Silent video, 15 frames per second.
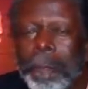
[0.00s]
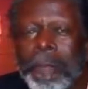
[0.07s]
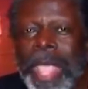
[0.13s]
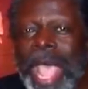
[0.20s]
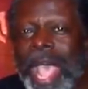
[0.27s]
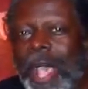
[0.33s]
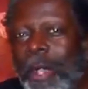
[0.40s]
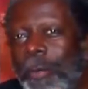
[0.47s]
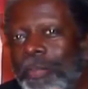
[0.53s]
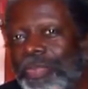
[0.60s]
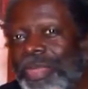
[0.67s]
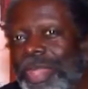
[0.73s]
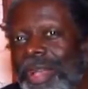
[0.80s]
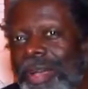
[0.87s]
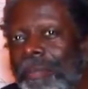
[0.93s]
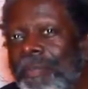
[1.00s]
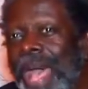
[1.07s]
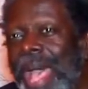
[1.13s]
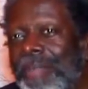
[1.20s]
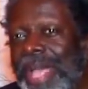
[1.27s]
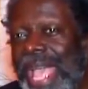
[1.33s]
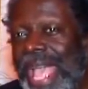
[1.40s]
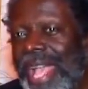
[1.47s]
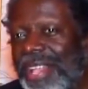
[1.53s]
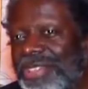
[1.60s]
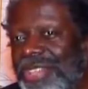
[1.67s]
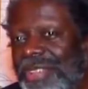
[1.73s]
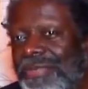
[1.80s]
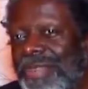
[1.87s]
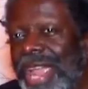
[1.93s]
Now, Baba
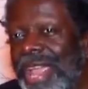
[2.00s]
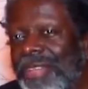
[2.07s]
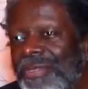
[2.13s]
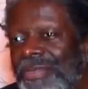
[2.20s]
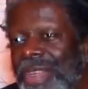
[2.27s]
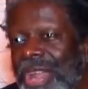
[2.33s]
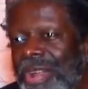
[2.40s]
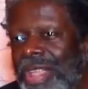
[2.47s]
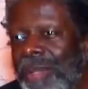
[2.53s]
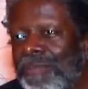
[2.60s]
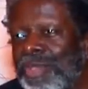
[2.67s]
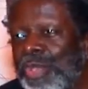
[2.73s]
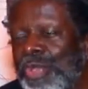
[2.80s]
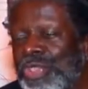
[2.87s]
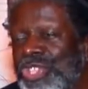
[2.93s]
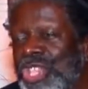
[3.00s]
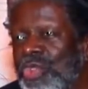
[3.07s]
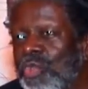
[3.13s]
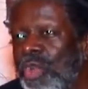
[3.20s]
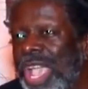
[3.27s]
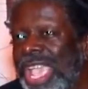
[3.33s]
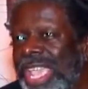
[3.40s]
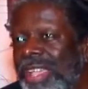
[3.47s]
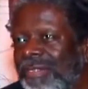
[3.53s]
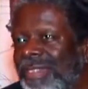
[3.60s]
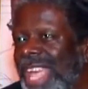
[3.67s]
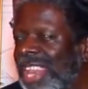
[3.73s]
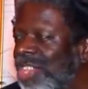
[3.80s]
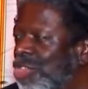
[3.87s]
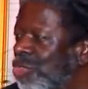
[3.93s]
has a very amusing way of
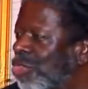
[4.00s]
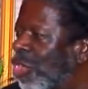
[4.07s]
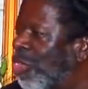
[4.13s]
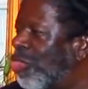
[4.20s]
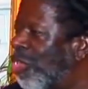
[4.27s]
letting you know